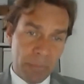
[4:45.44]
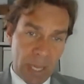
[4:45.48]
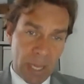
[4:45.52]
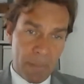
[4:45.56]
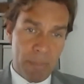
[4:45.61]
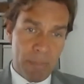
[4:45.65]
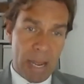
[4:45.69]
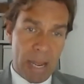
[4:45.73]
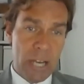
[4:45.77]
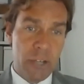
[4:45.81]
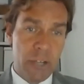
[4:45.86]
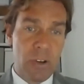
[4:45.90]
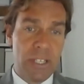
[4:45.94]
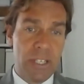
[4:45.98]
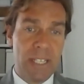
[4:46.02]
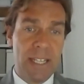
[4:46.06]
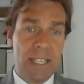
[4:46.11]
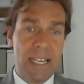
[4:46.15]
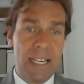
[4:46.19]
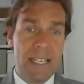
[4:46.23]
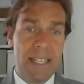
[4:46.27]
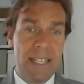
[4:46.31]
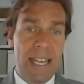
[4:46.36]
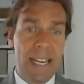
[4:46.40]
By addressing
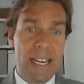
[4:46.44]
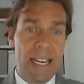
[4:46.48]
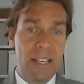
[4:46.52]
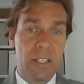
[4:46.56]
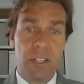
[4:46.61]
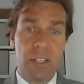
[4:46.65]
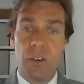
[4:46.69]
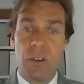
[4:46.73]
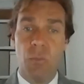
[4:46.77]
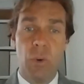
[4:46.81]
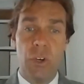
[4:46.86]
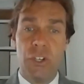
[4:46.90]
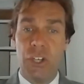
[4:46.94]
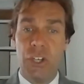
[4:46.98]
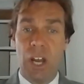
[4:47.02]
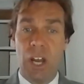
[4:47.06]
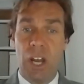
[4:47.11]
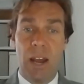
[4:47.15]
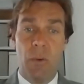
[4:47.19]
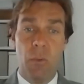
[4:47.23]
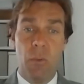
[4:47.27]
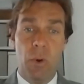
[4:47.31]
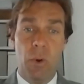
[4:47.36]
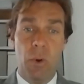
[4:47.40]
these things, which
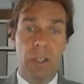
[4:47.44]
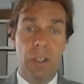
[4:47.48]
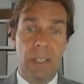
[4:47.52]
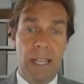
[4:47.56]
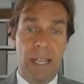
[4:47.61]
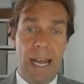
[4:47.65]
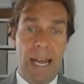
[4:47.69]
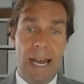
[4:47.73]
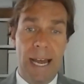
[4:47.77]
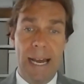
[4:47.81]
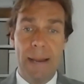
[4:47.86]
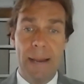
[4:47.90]
I will